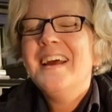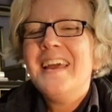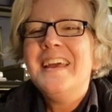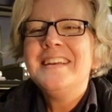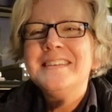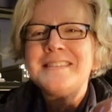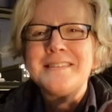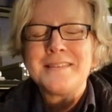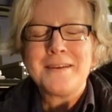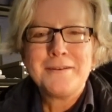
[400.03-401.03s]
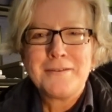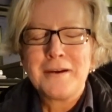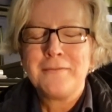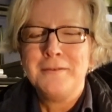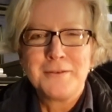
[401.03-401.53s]
It is the Star Trek
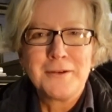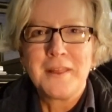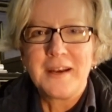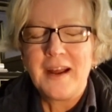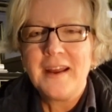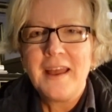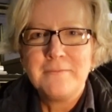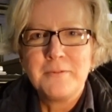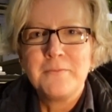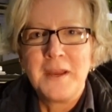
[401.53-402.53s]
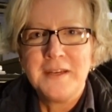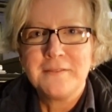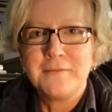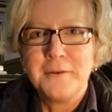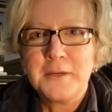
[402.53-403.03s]
future that I have been waiting
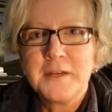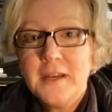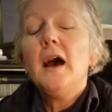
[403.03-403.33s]
for.